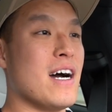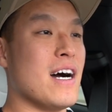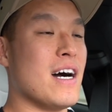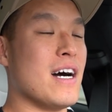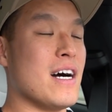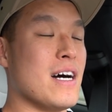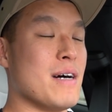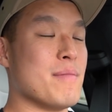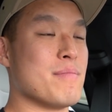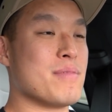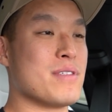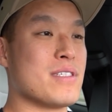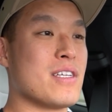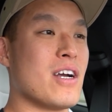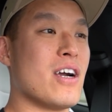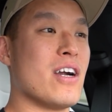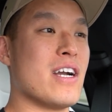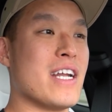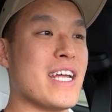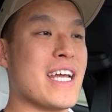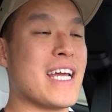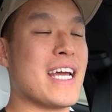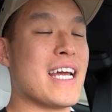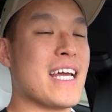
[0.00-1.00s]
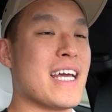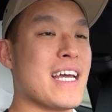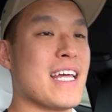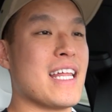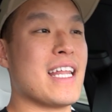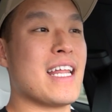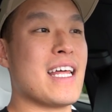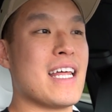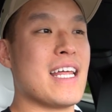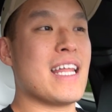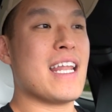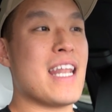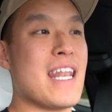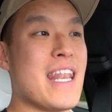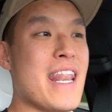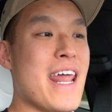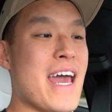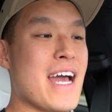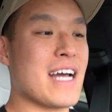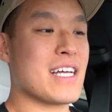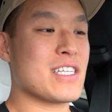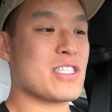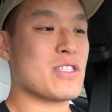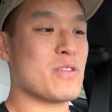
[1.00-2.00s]
um, starting
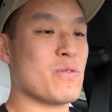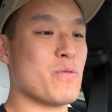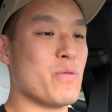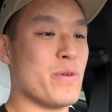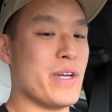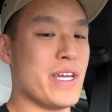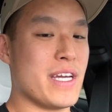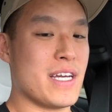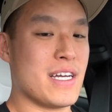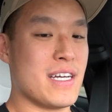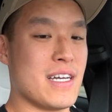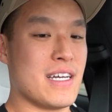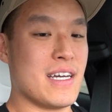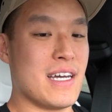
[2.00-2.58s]
next week.